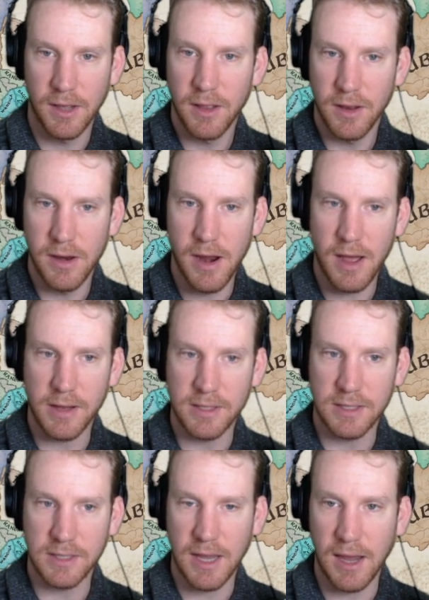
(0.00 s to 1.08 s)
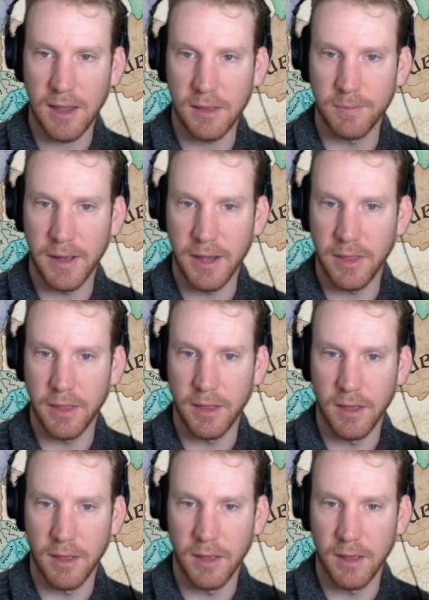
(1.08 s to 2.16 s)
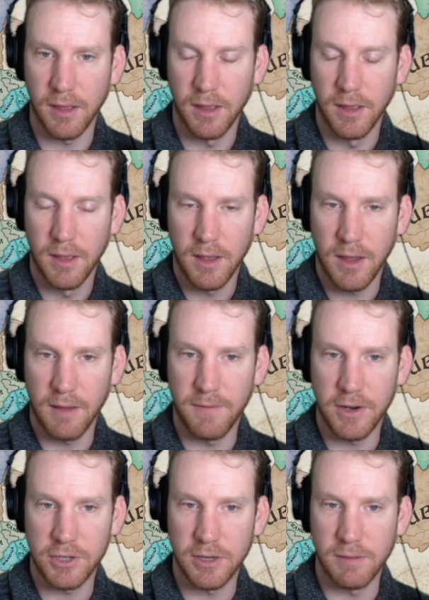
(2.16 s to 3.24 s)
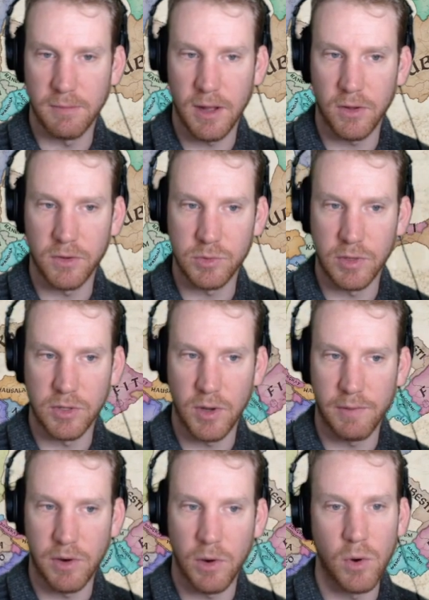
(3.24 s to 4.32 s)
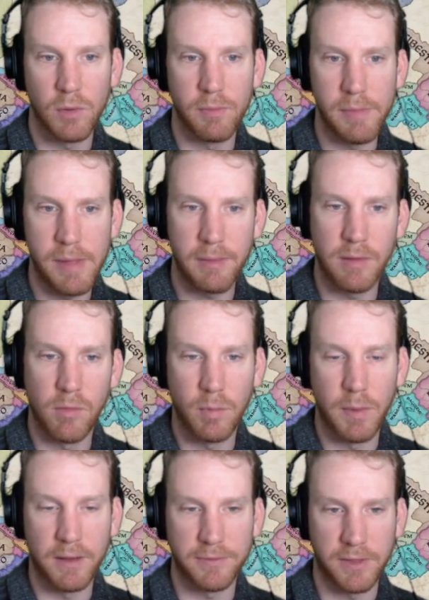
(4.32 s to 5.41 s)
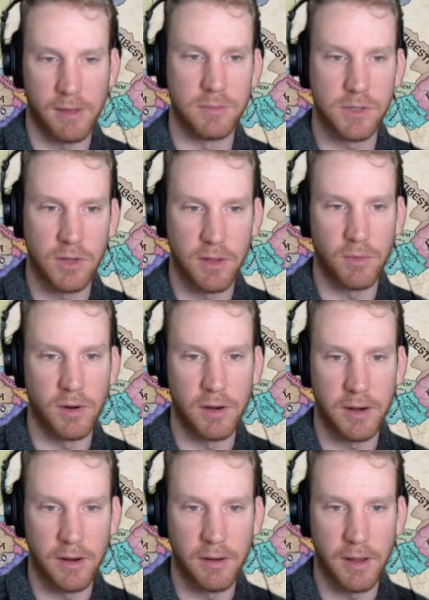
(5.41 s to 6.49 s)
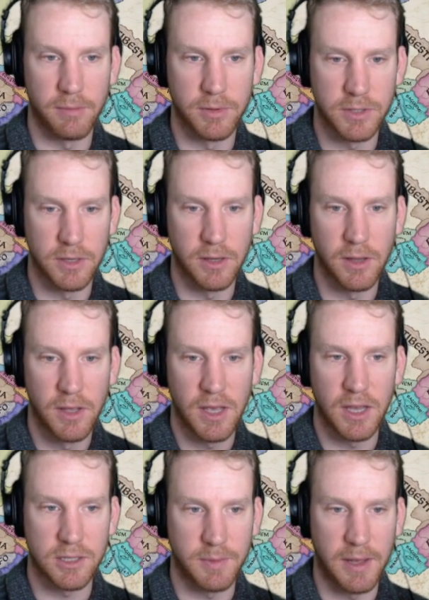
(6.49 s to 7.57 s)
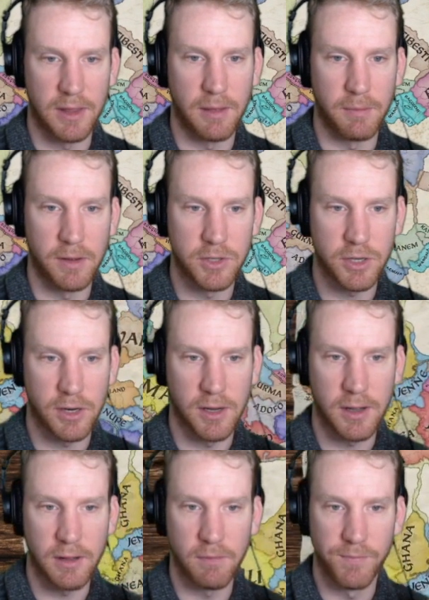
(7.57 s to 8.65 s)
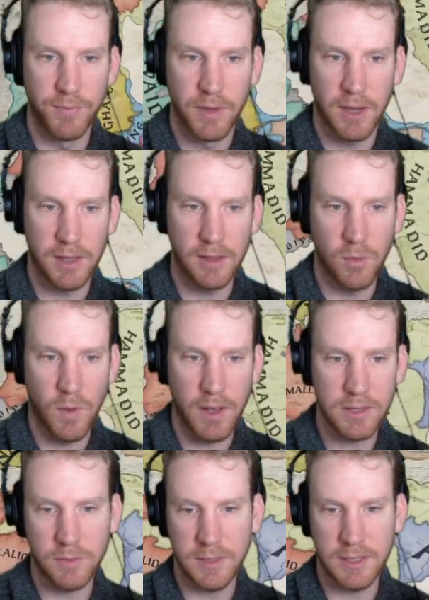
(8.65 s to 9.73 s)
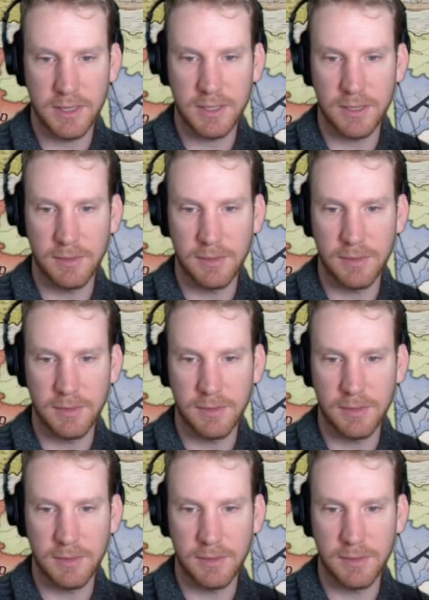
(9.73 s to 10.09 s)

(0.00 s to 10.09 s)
not scathed by the invasion of the Mongols whatsoever, or maybe rebuffed them so they were unable to expand that much. In the West, we see some